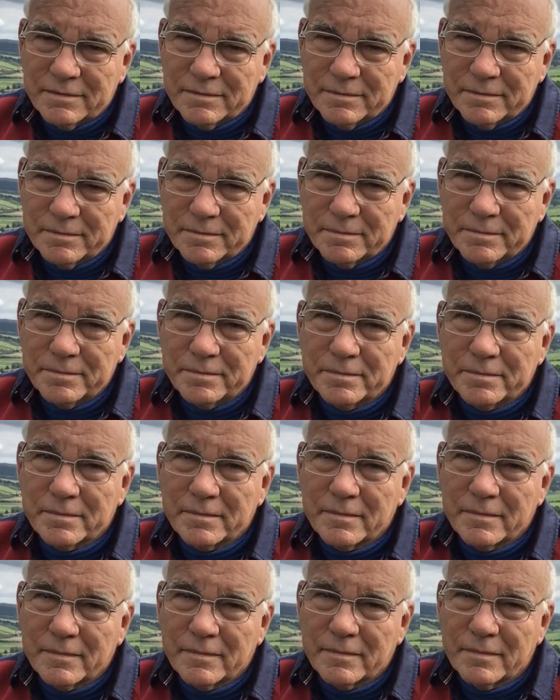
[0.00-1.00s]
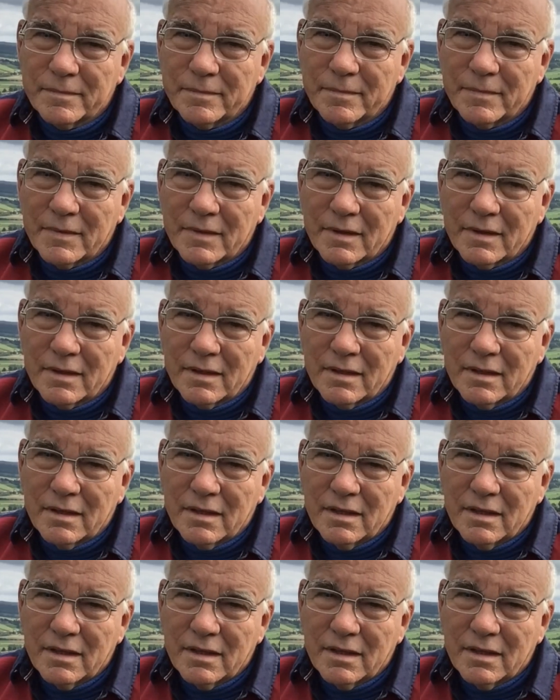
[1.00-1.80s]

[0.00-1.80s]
(silence)